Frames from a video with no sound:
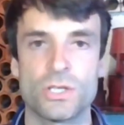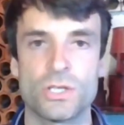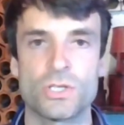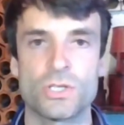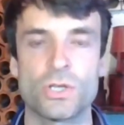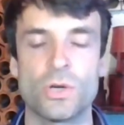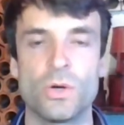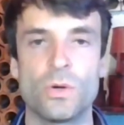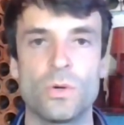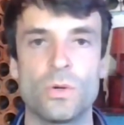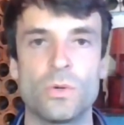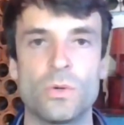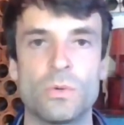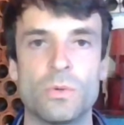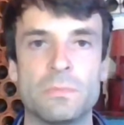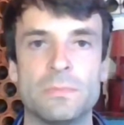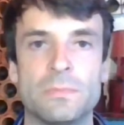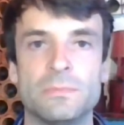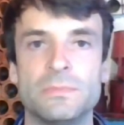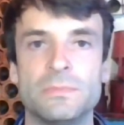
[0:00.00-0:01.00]

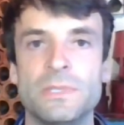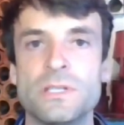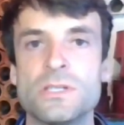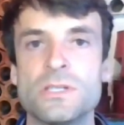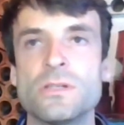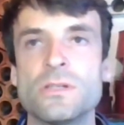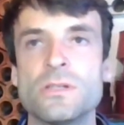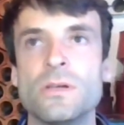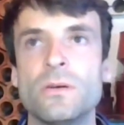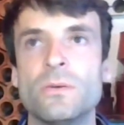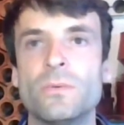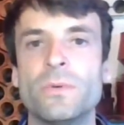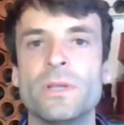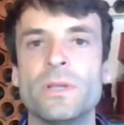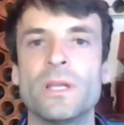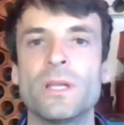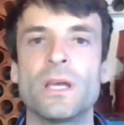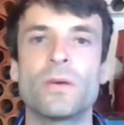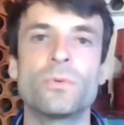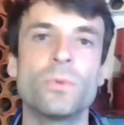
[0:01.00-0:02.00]
So there is no
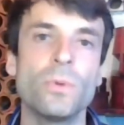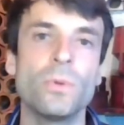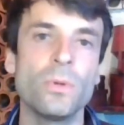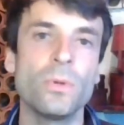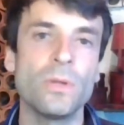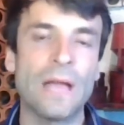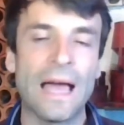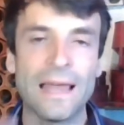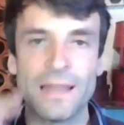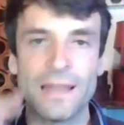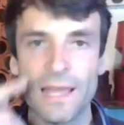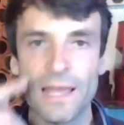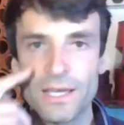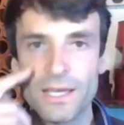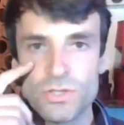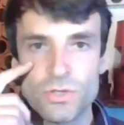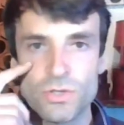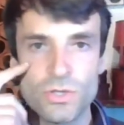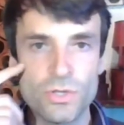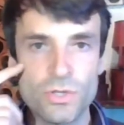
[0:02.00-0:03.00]
really a rule. I
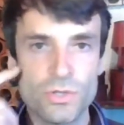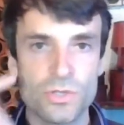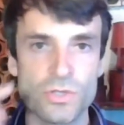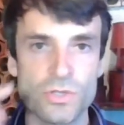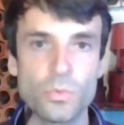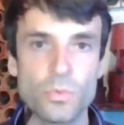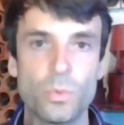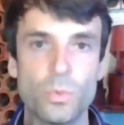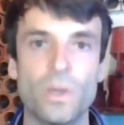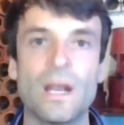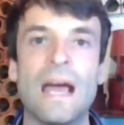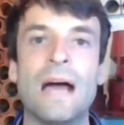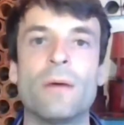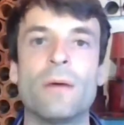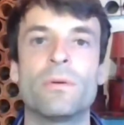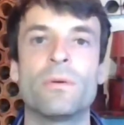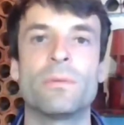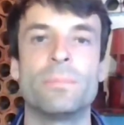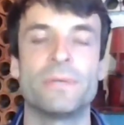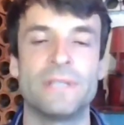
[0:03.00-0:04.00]
like to use 1
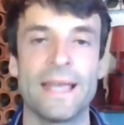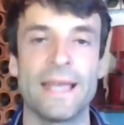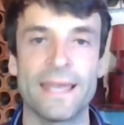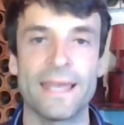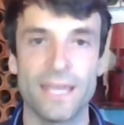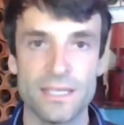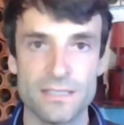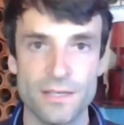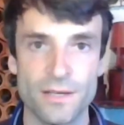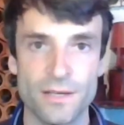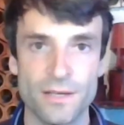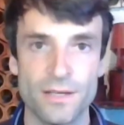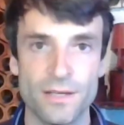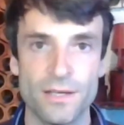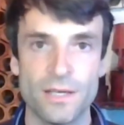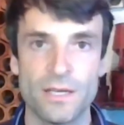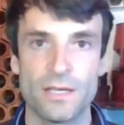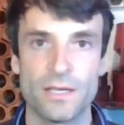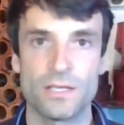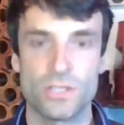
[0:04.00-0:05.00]
hour per decade.
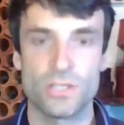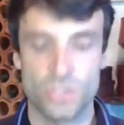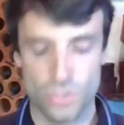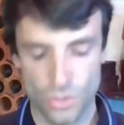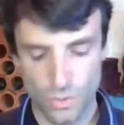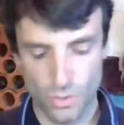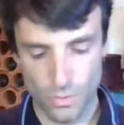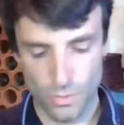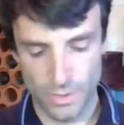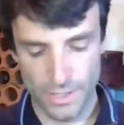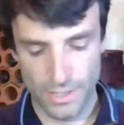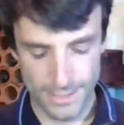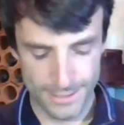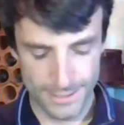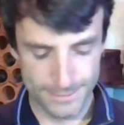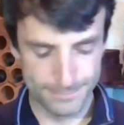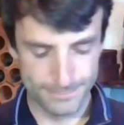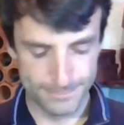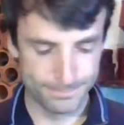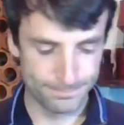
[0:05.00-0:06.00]
So
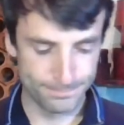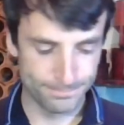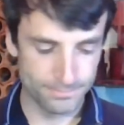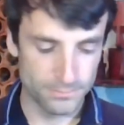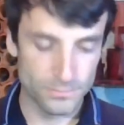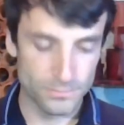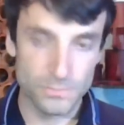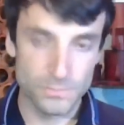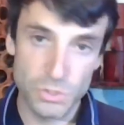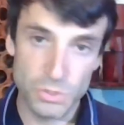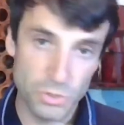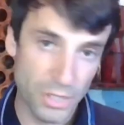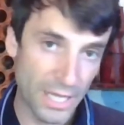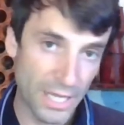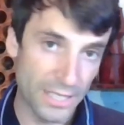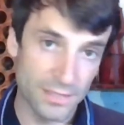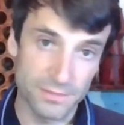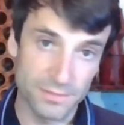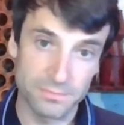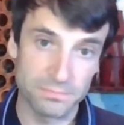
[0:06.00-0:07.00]
you
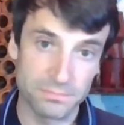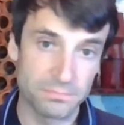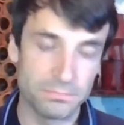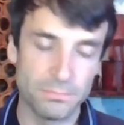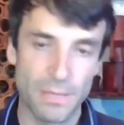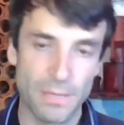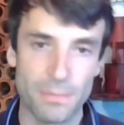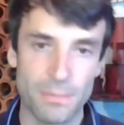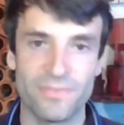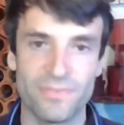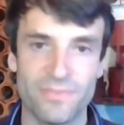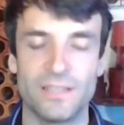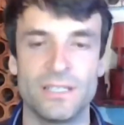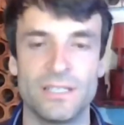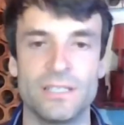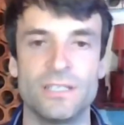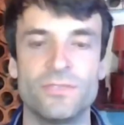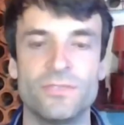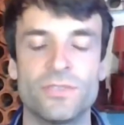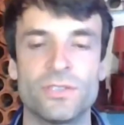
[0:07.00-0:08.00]
can maybe find
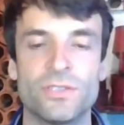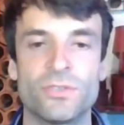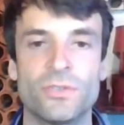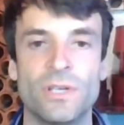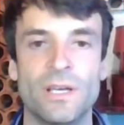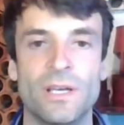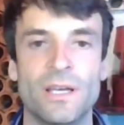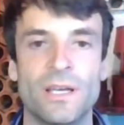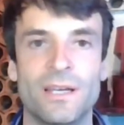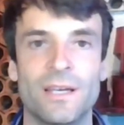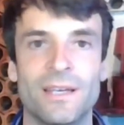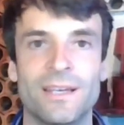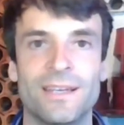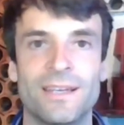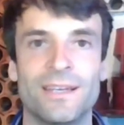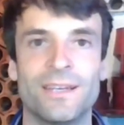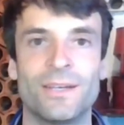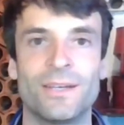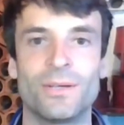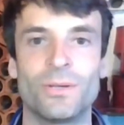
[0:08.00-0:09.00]
a different
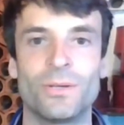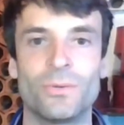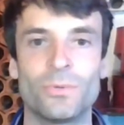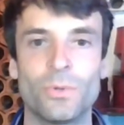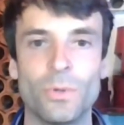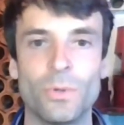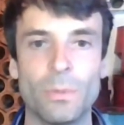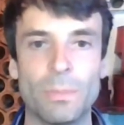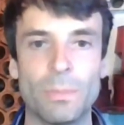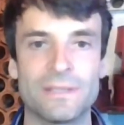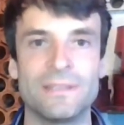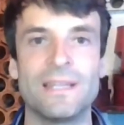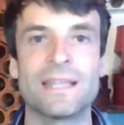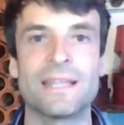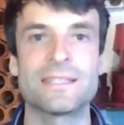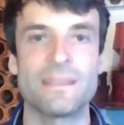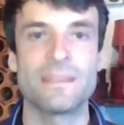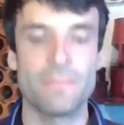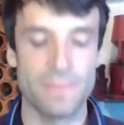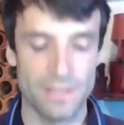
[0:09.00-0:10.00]
rule, but
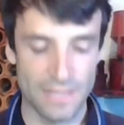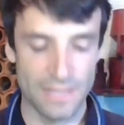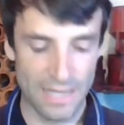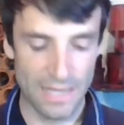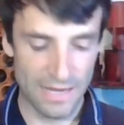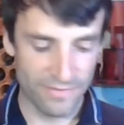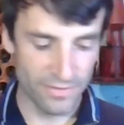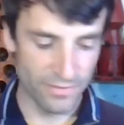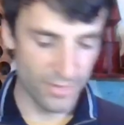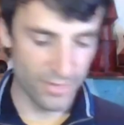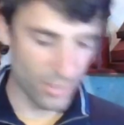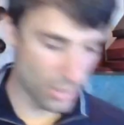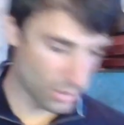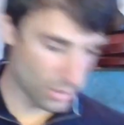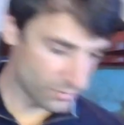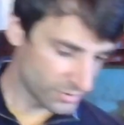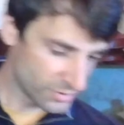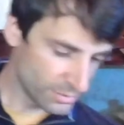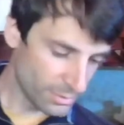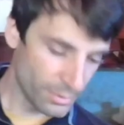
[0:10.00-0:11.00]
that's something that I feel very
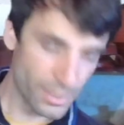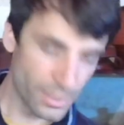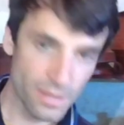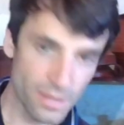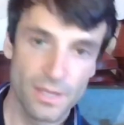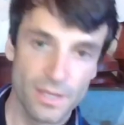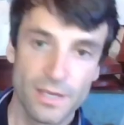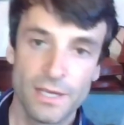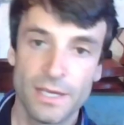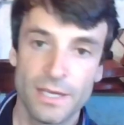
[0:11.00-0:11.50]
comfortable with.